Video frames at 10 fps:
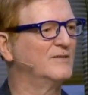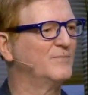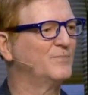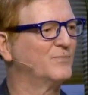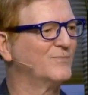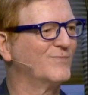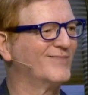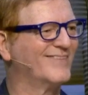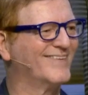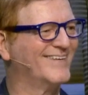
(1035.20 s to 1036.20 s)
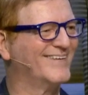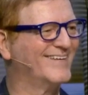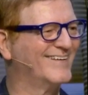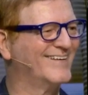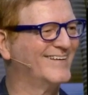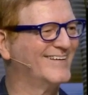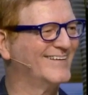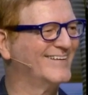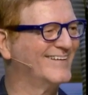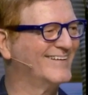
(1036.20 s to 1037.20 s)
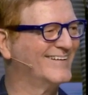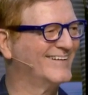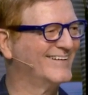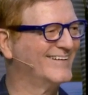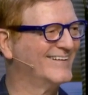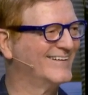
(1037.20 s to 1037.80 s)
(silence)